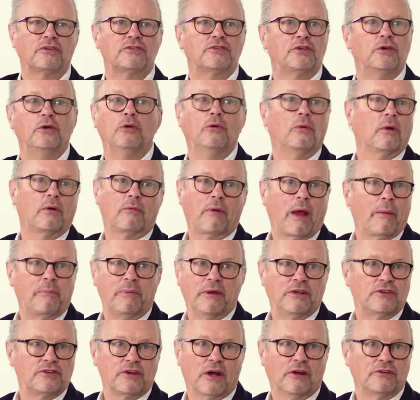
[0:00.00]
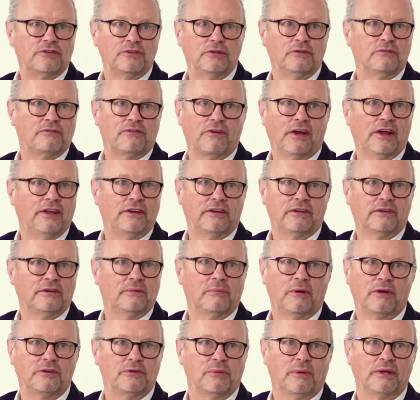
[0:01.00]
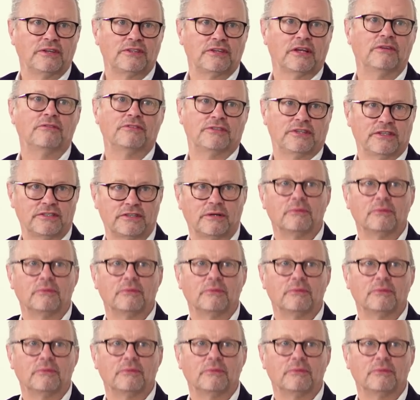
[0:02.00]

to a rapid charge you'd find on the motorway services?